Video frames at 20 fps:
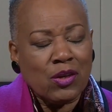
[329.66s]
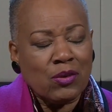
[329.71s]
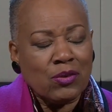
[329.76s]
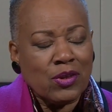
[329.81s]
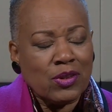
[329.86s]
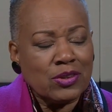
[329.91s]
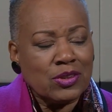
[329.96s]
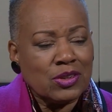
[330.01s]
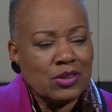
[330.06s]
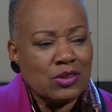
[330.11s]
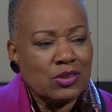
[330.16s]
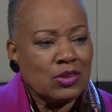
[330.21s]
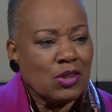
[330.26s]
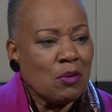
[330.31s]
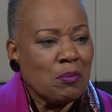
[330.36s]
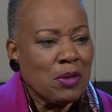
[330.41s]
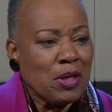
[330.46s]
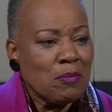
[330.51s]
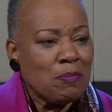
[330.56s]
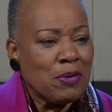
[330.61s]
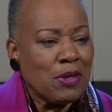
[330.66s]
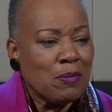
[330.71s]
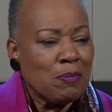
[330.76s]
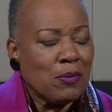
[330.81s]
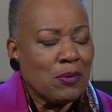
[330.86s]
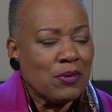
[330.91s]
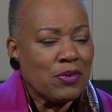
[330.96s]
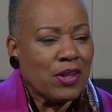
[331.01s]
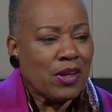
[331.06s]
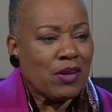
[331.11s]
there's so many
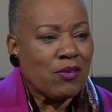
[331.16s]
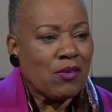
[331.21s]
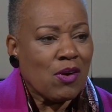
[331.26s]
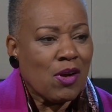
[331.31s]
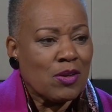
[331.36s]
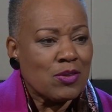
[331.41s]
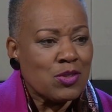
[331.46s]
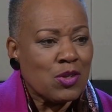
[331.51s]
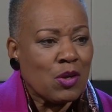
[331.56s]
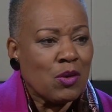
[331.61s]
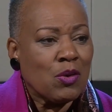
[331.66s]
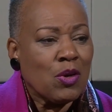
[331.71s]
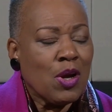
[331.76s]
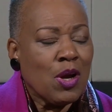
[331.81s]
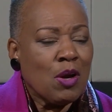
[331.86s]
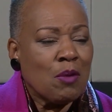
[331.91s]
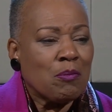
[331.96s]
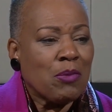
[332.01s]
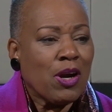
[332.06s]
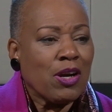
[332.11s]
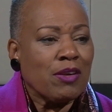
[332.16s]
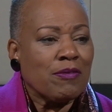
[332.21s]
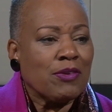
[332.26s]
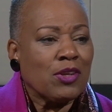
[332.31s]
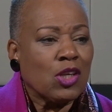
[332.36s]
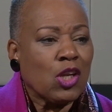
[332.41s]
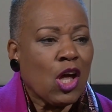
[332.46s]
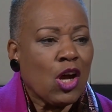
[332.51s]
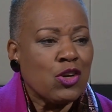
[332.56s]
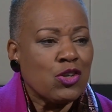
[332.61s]
people that are also part of a
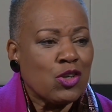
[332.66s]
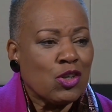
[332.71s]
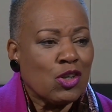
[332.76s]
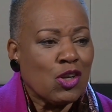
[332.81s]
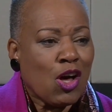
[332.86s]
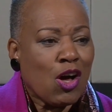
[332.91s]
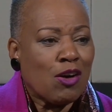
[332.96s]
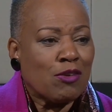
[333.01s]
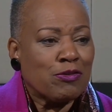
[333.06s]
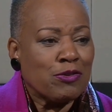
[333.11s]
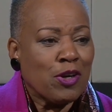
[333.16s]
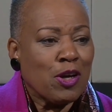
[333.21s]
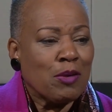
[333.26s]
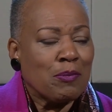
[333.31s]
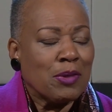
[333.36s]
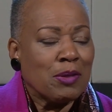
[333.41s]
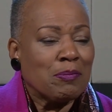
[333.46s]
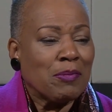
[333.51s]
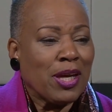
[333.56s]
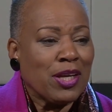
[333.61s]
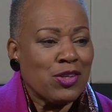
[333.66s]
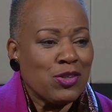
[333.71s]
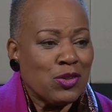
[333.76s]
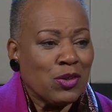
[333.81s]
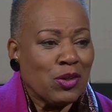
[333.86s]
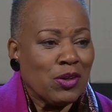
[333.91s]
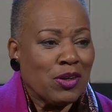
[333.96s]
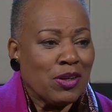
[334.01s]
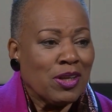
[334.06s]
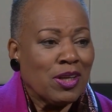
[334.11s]
larger law firm, and make
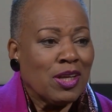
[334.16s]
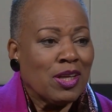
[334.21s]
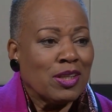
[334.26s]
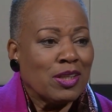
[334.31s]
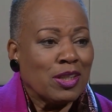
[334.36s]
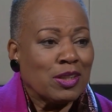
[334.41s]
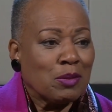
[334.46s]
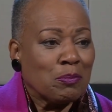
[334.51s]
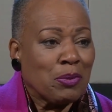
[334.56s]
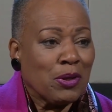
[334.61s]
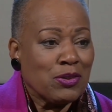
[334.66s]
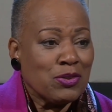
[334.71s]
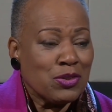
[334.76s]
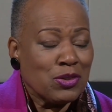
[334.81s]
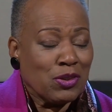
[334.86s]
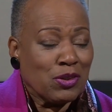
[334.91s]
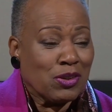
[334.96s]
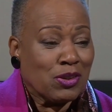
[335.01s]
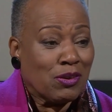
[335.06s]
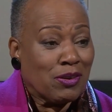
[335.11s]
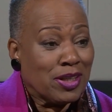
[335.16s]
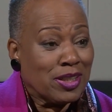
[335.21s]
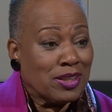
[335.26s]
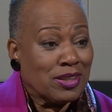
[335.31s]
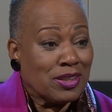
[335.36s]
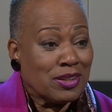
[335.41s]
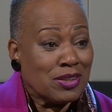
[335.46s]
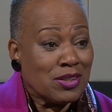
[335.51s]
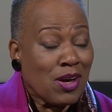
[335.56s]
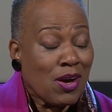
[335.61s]
sure that the person you're going
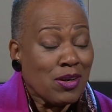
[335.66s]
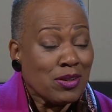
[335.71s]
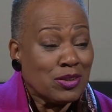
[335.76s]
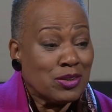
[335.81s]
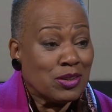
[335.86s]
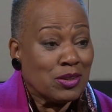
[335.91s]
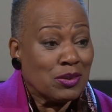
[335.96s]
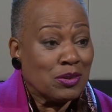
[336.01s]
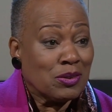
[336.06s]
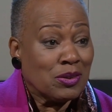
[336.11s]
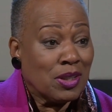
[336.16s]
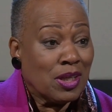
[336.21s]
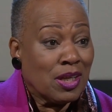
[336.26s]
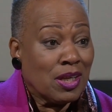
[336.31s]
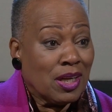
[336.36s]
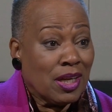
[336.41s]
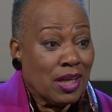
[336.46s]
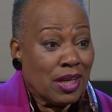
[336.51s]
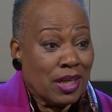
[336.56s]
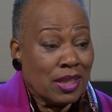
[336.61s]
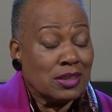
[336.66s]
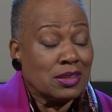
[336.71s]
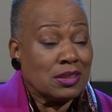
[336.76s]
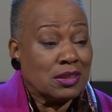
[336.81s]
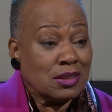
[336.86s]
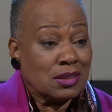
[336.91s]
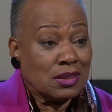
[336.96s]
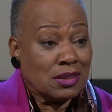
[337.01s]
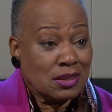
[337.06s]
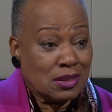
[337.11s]
to talk to is
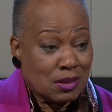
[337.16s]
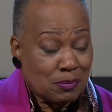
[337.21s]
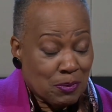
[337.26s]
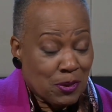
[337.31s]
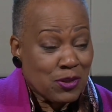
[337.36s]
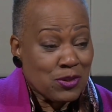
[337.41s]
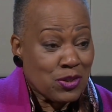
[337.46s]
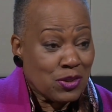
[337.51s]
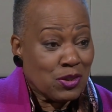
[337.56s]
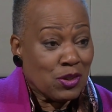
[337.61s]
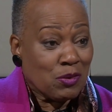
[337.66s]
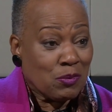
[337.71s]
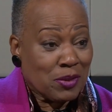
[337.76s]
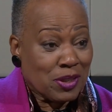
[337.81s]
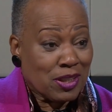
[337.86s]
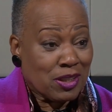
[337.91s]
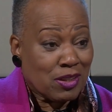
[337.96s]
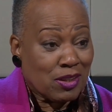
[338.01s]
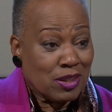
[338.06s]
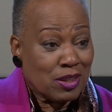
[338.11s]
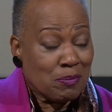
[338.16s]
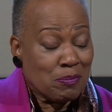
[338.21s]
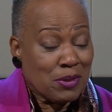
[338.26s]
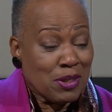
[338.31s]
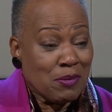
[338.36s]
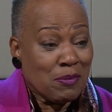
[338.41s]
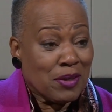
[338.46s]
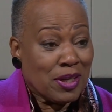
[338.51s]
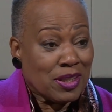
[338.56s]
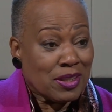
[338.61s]
the person you're really going to
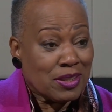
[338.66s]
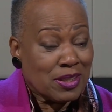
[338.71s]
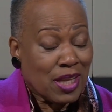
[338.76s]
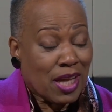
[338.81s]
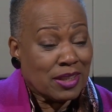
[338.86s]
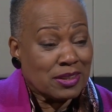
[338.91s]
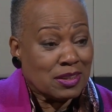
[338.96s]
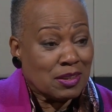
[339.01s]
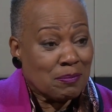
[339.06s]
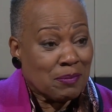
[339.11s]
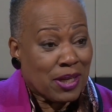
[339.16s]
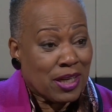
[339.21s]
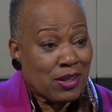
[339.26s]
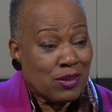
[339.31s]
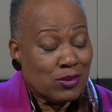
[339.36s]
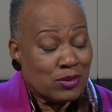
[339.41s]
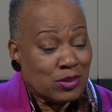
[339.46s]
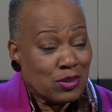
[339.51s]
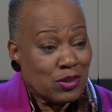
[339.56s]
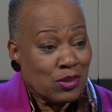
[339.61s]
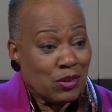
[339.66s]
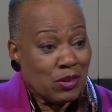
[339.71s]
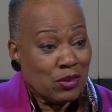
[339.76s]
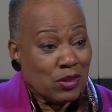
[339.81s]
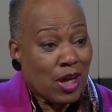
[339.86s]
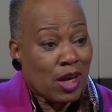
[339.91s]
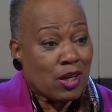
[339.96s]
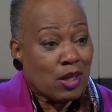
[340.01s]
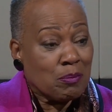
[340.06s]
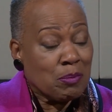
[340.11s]
be with, not somebody who's you're
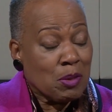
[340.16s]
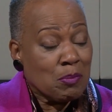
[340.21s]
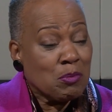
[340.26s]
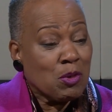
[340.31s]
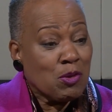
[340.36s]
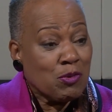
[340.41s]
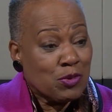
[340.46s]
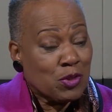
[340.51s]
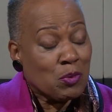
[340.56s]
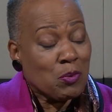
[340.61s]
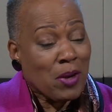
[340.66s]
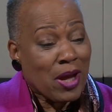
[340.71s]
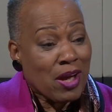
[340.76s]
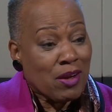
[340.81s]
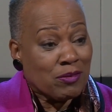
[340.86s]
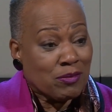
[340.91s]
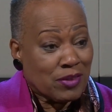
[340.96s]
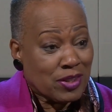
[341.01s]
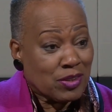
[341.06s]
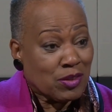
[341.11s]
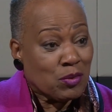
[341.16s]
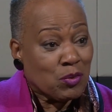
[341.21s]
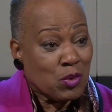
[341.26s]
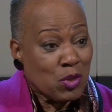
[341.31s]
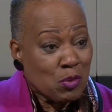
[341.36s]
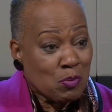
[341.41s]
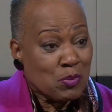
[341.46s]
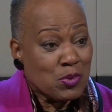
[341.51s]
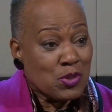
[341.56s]
not going to be moved around with a group